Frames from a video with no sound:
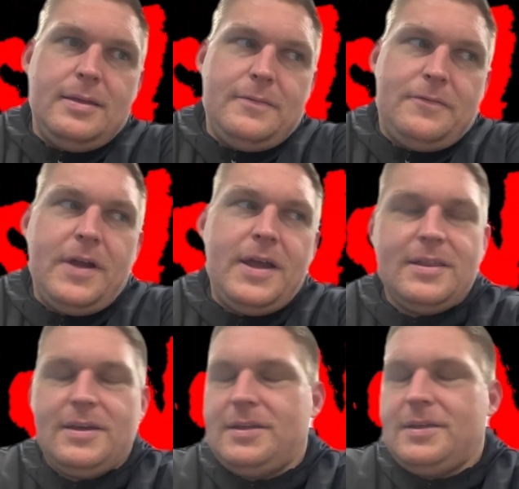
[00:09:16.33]

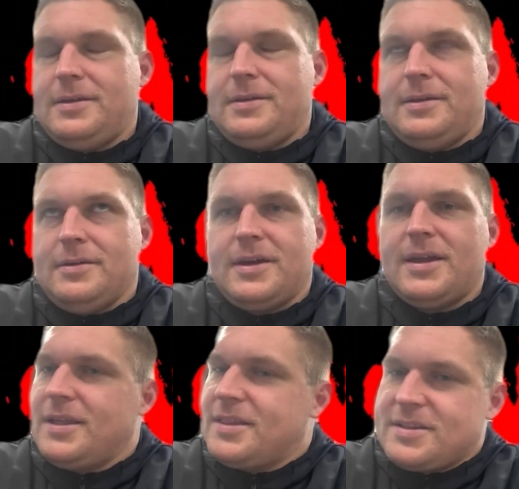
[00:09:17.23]
frankly, you know, they got
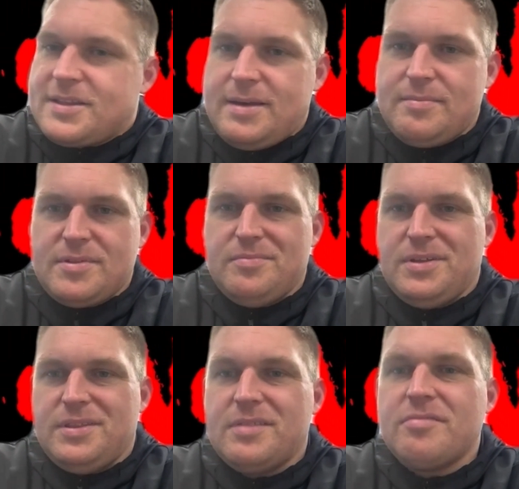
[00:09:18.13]
to get six games in,
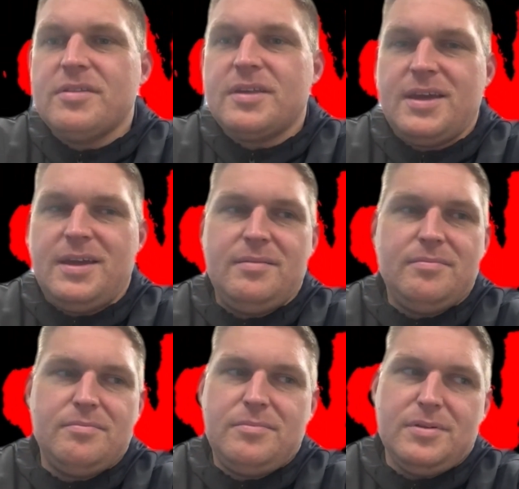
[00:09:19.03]
but this was a
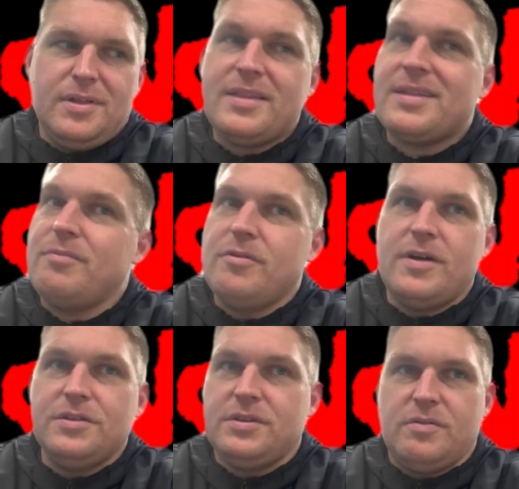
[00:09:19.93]
game, you know, last time we were
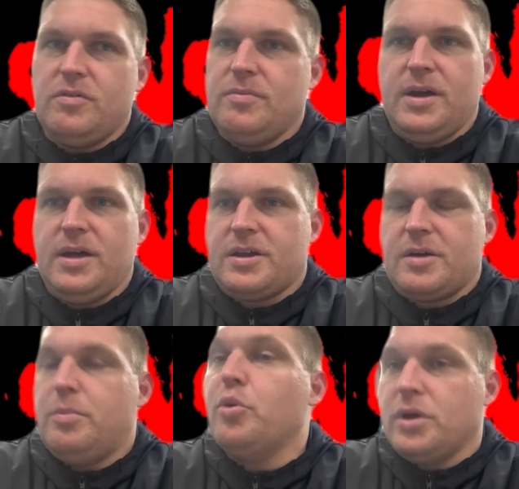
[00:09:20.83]
out there, we won by like
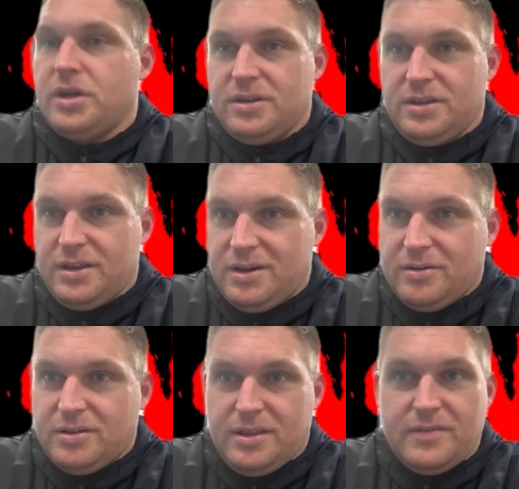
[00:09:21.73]
a point, you know,
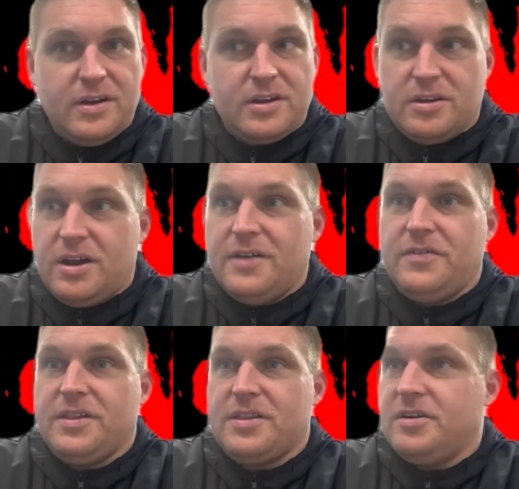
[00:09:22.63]
and they've got a good
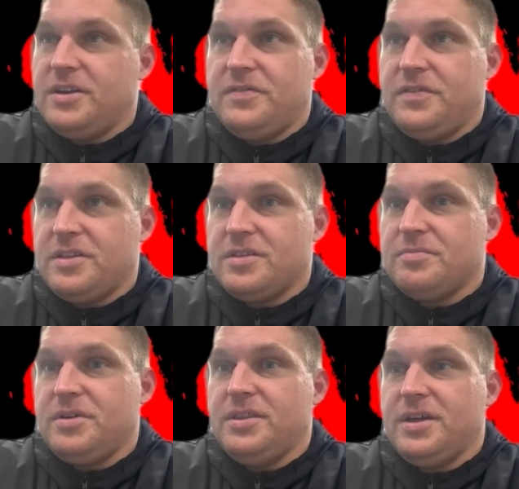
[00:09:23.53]
offense and our defense isn't
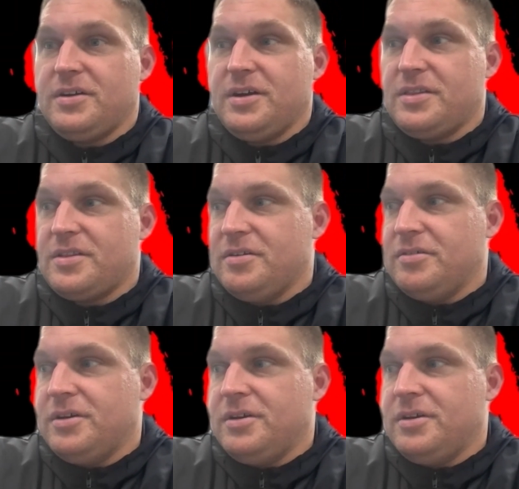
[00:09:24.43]
playing that great. So,